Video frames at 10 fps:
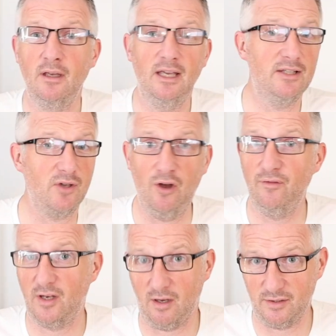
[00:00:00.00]
It's
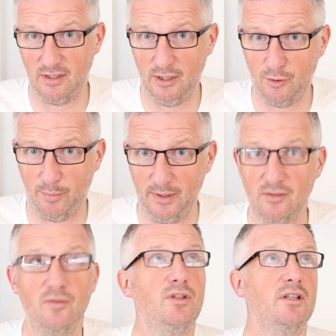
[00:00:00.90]
overcast in the
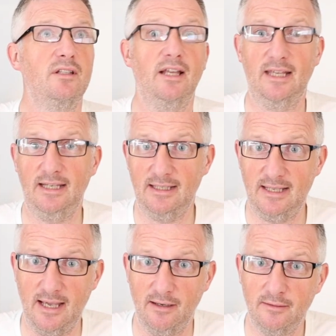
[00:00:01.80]
tropics just like it is
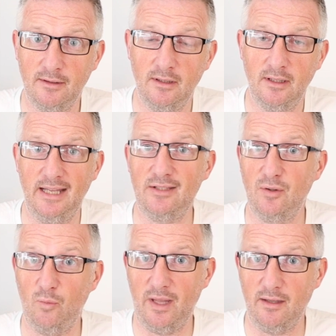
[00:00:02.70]
here. It's
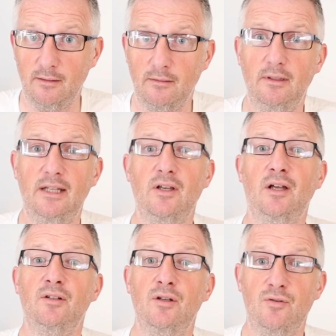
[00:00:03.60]
the weather. It's
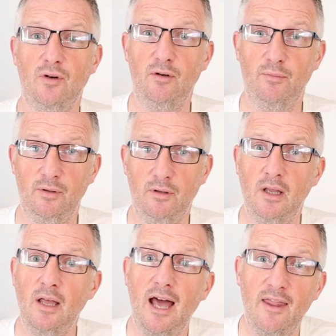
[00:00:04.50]
uncontrollable,
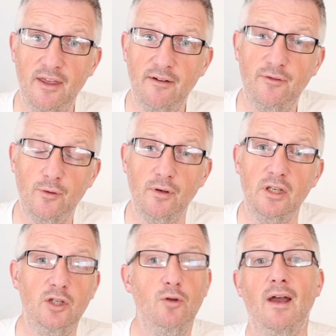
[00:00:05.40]
and therefore
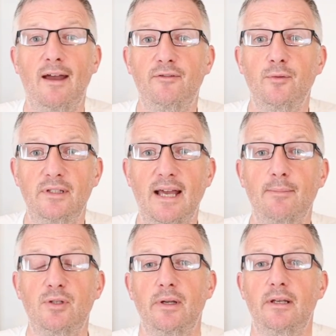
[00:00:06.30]
you have to
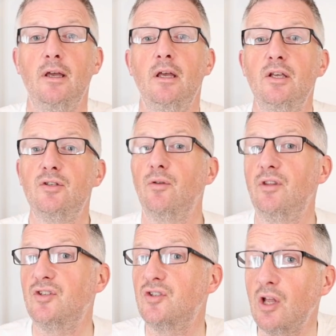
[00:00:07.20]
adapt to it. So
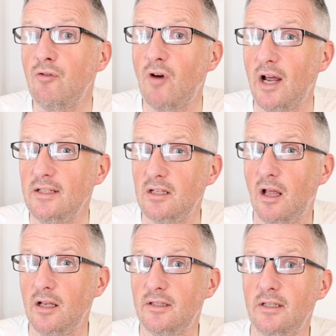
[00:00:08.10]
the Sunrise
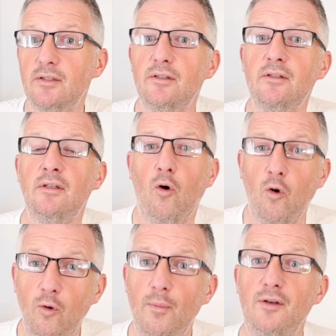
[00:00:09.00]
glasses
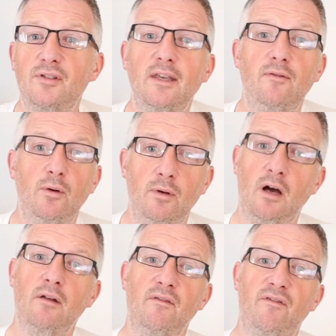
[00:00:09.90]
almost give you an
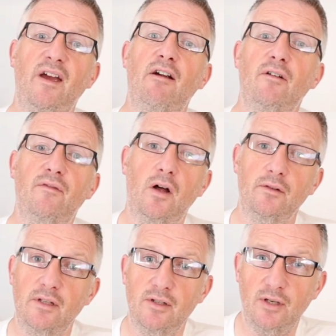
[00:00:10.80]
unfair
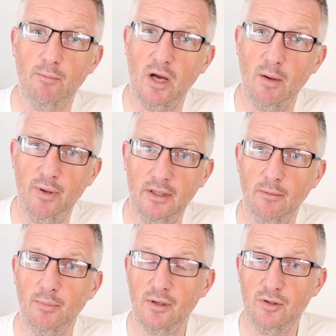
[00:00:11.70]
advantage in my
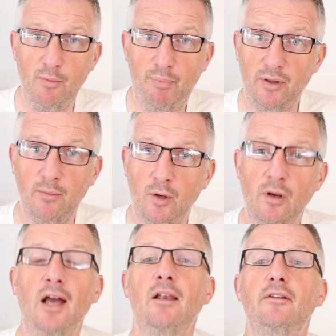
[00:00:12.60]
opinion, because you put them
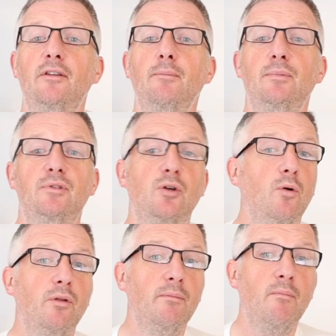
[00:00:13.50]
on, I like them to
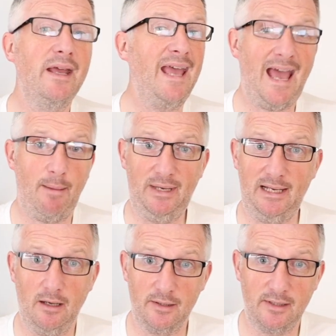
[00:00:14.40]
call them my happy
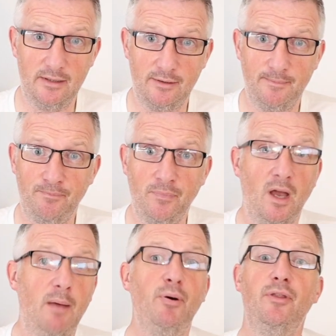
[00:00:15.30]
glasses.
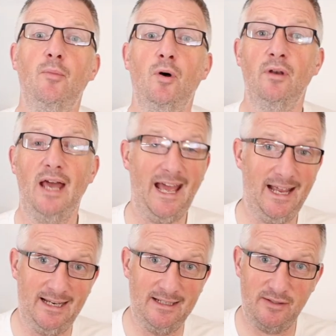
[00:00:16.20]
I put them on
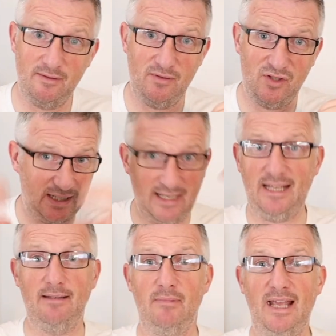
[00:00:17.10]
and
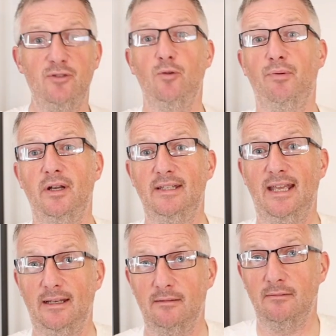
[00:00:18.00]
suddenly it's all bright
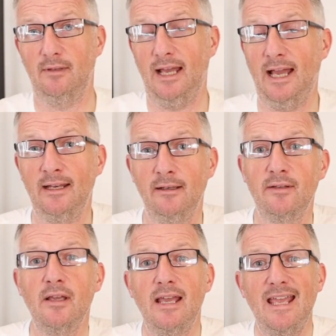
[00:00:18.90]
again,
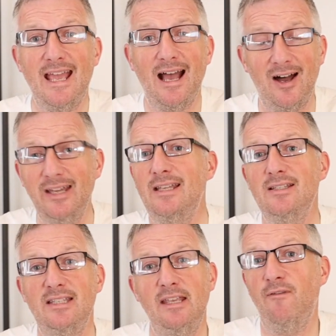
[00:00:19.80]
and I can
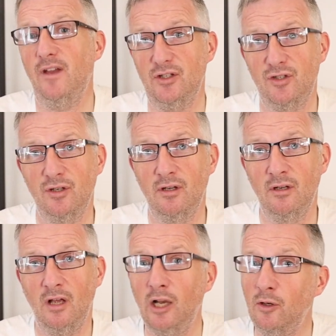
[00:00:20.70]
see fish
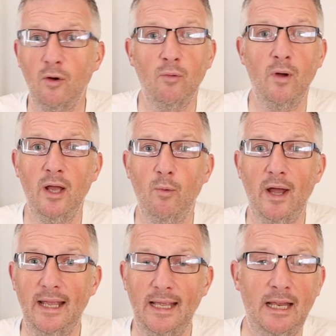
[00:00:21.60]
a long way
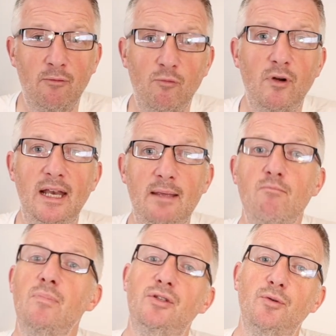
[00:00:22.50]
away in really
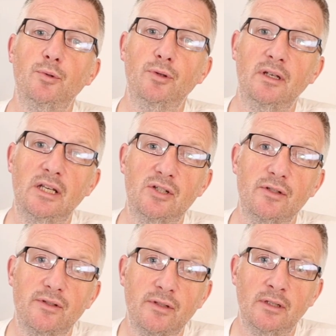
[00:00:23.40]
miserable
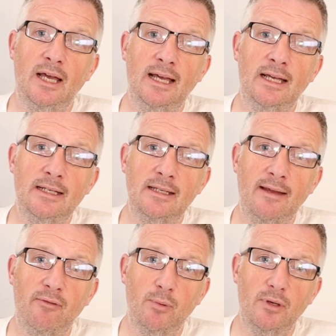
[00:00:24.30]
conditions. And
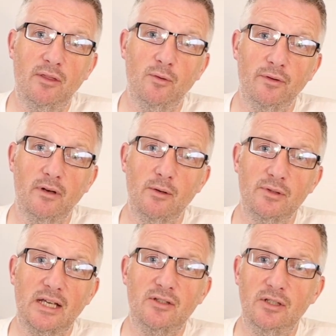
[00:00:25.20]
everybody thought that I
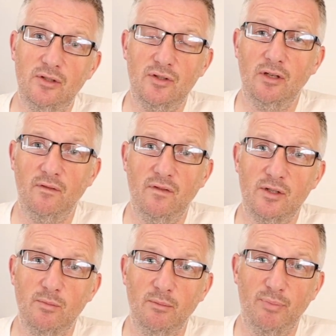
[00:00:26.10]
was actually just a good
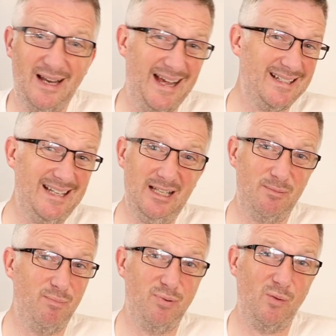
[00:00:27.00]
fisherman, but actually it's
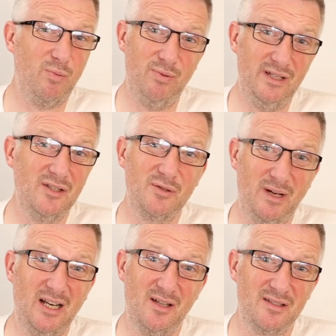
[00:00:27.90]
probably just
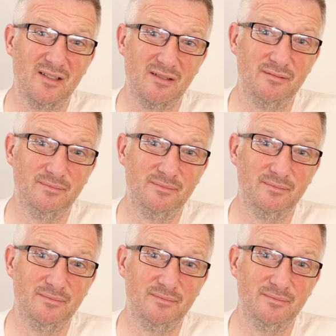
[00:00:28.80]
my glasses.